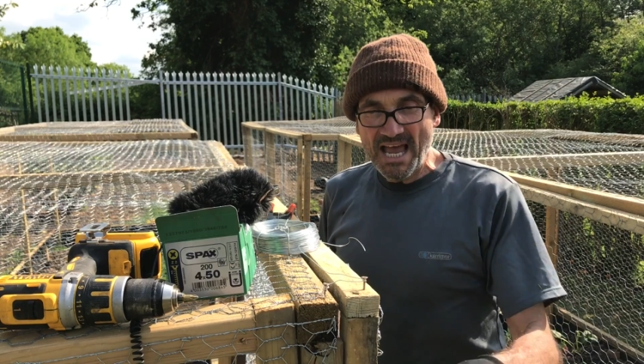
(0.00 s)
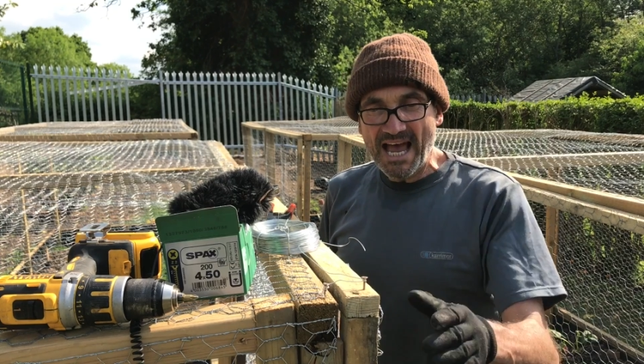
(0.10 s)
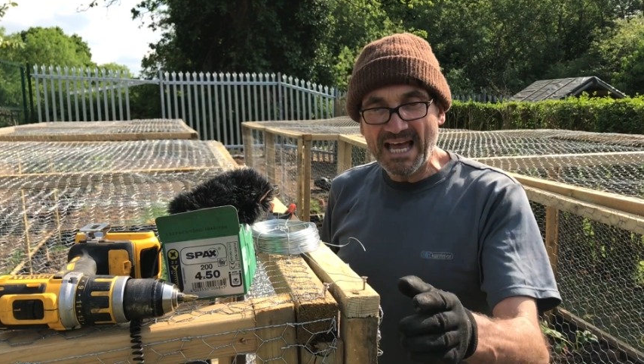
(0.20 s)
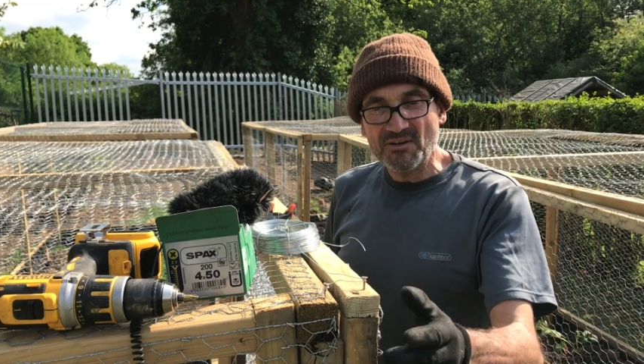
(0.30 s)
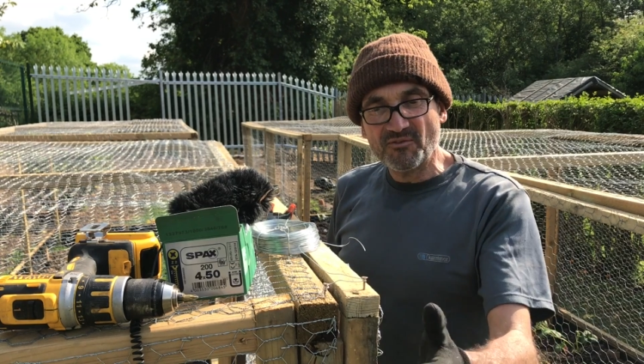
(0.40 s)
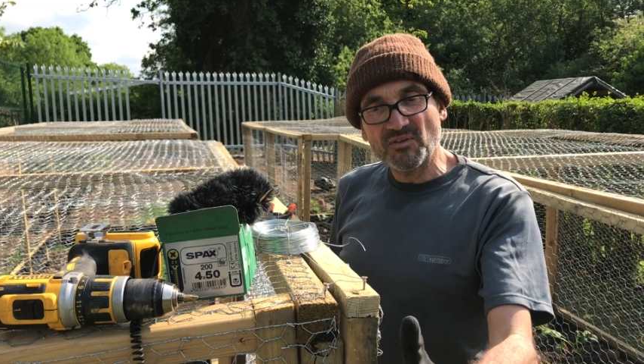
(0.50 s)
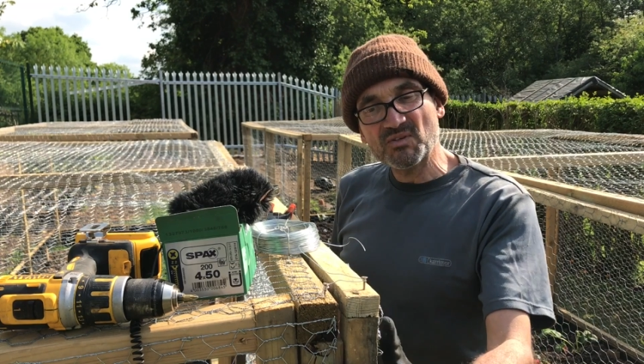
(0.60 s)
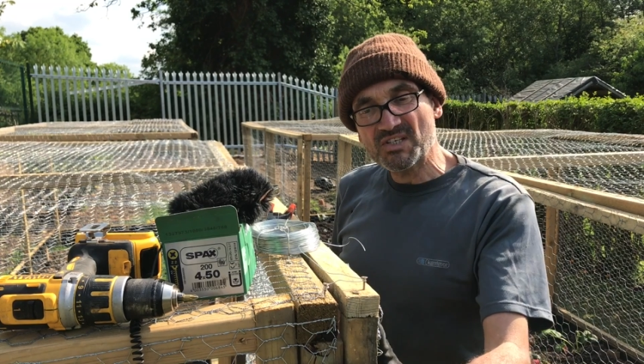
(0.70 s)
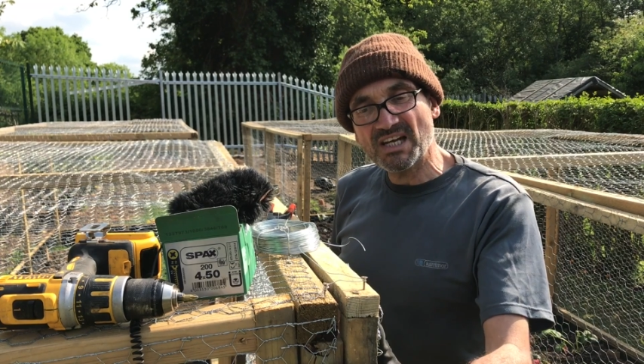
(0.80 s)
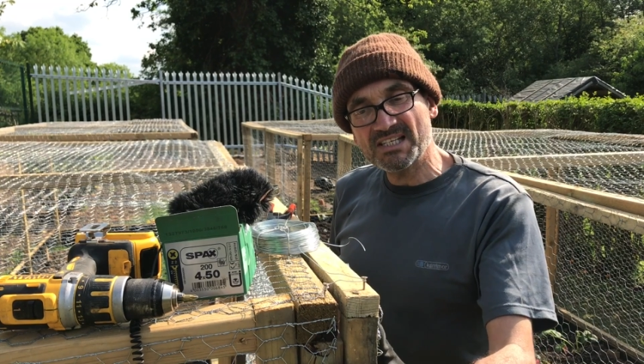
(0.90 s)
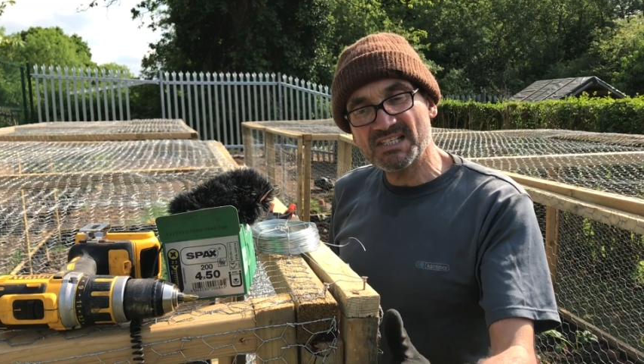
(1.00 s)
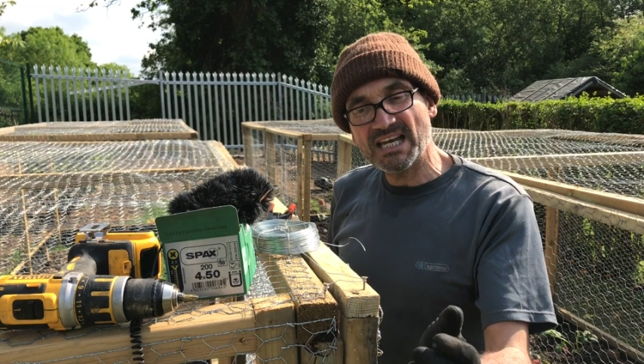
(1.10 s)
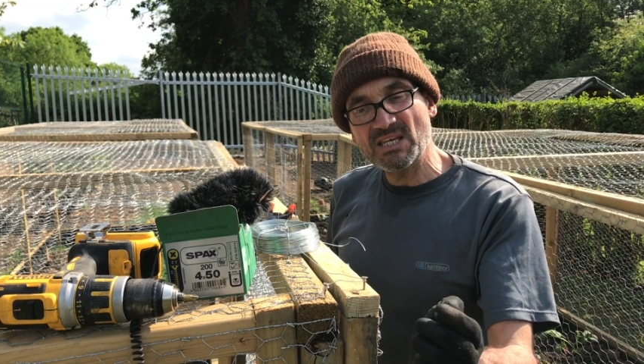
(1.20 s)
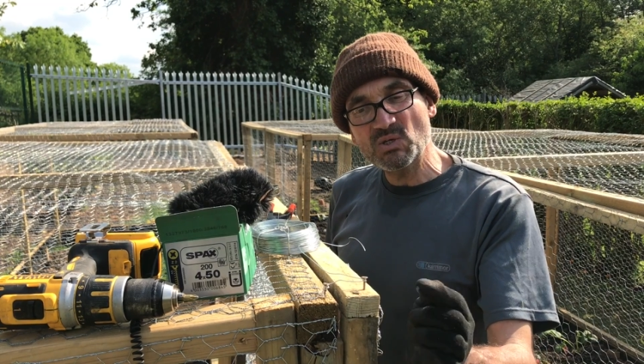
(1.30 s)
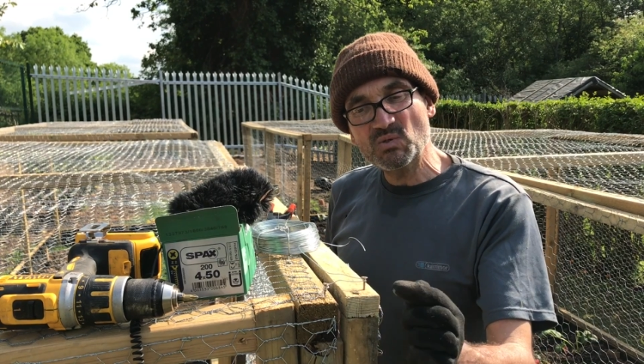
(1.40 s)
and for the sides
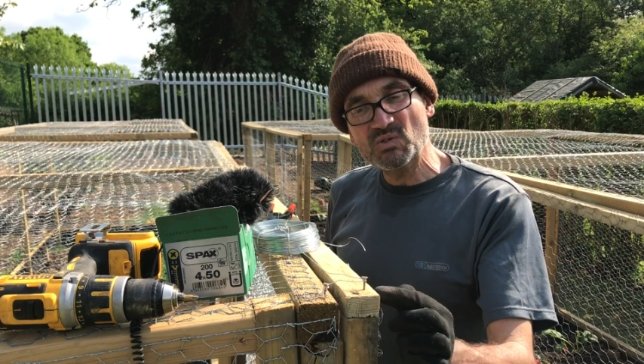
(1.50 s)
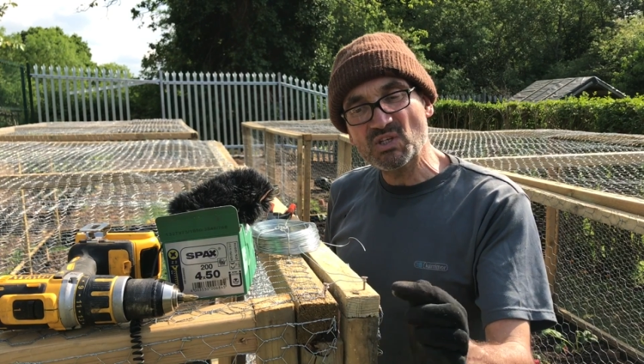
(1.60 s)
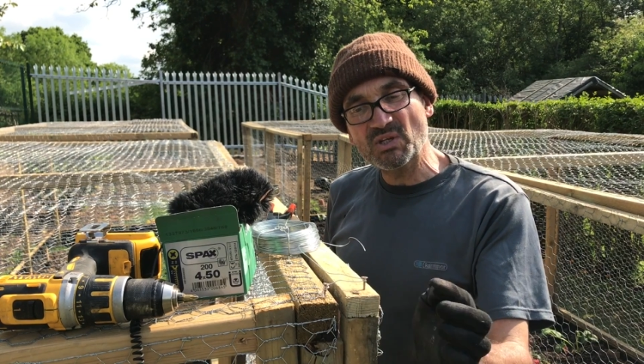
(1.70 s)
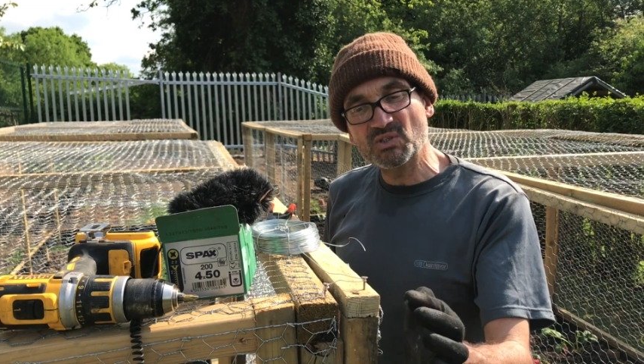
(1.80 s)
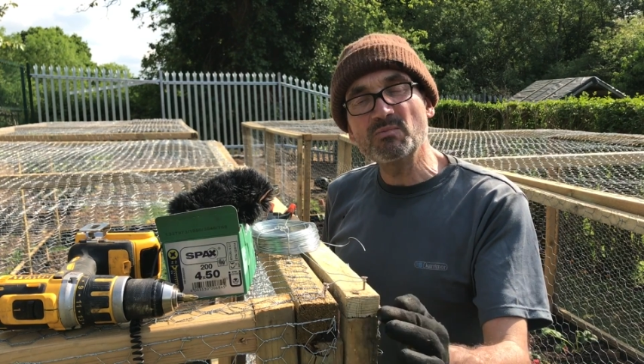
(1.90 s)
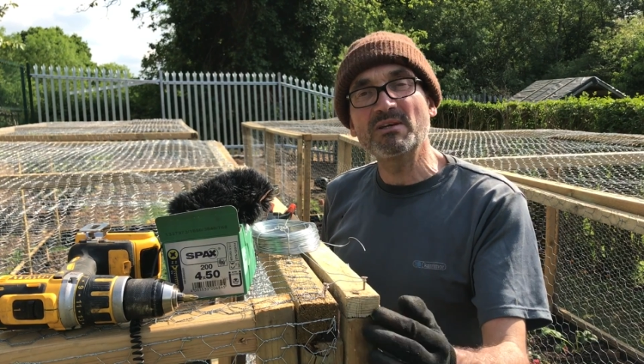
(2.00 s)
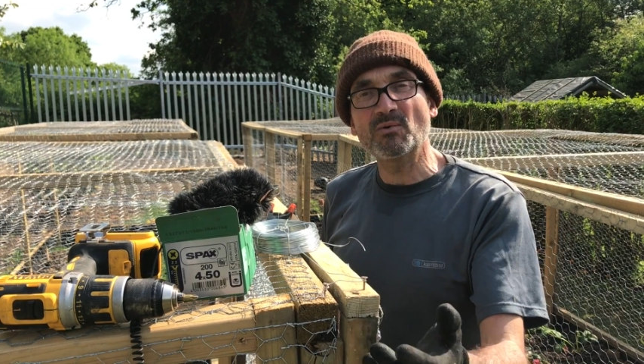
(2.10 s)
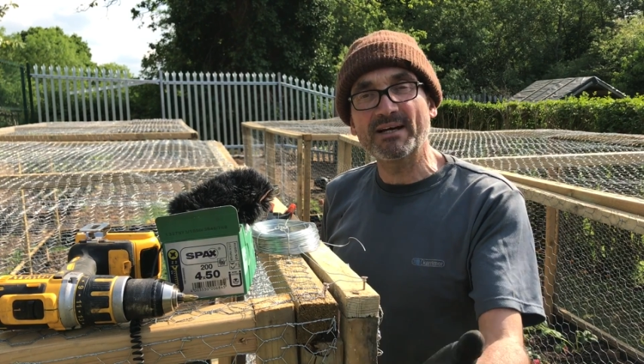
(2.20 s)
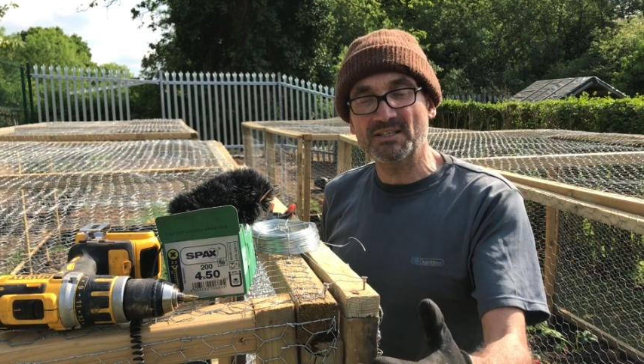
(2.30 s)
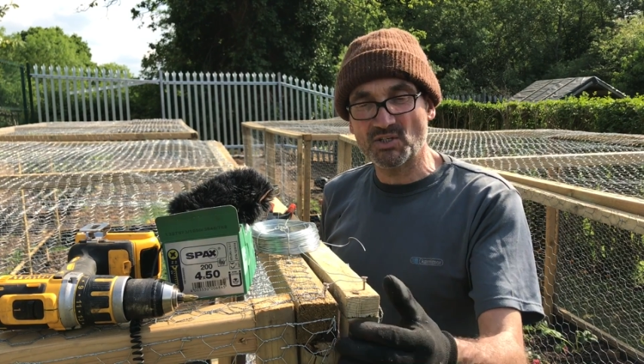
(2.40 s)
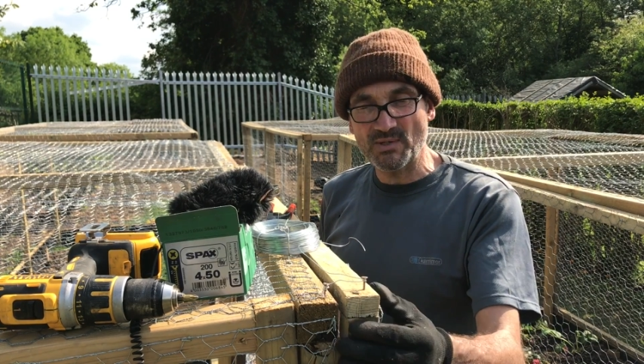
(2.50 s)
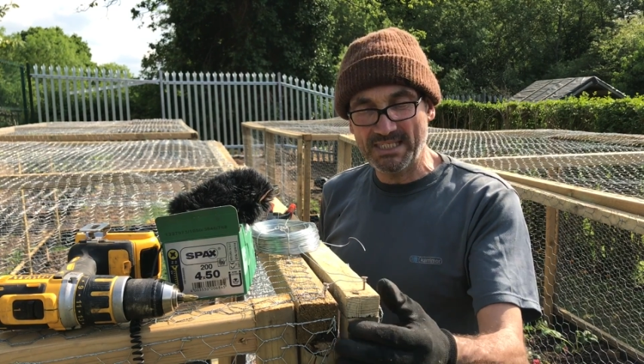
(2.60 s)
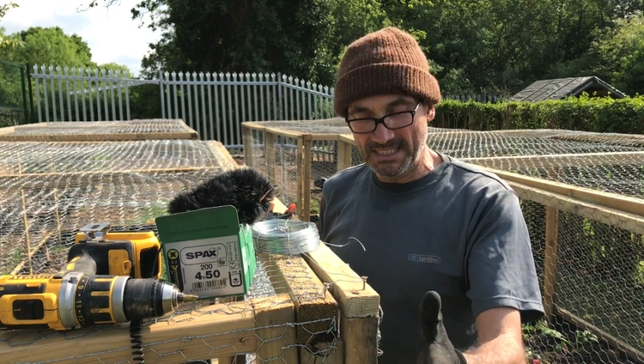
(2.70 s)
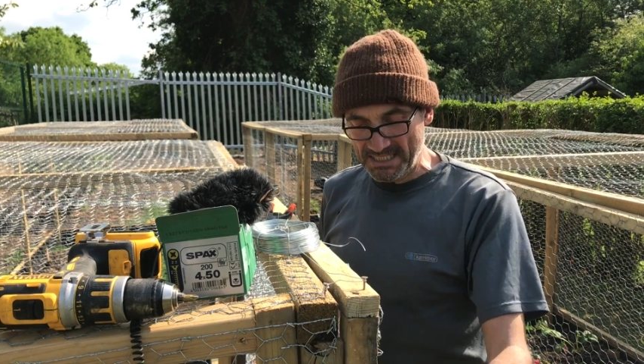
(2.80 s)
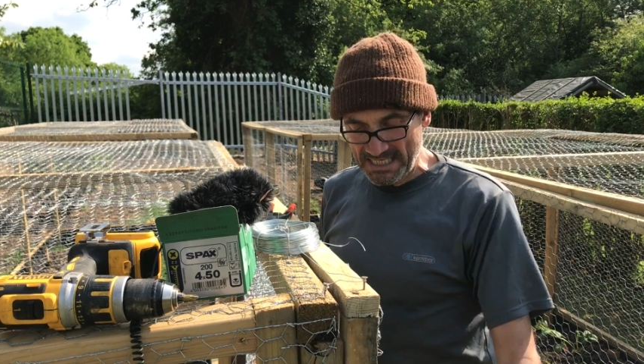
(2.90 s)
I use 2x1
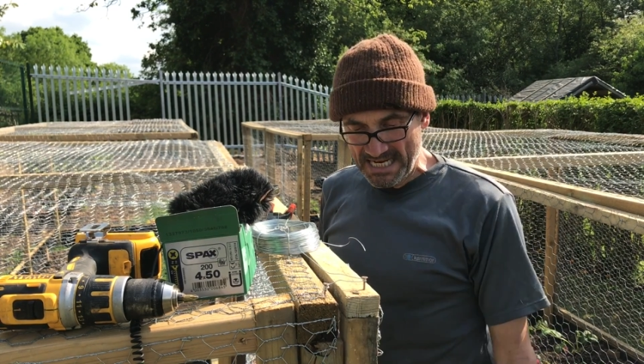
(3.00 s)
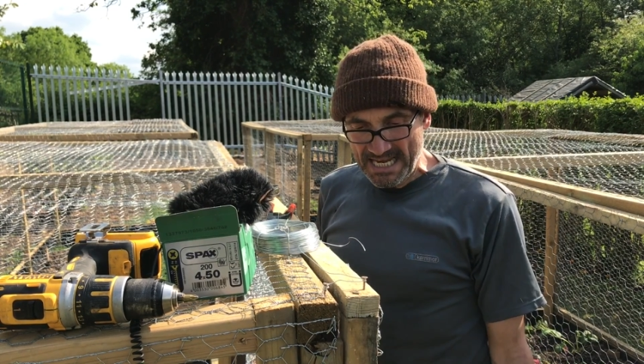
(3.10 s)
treated.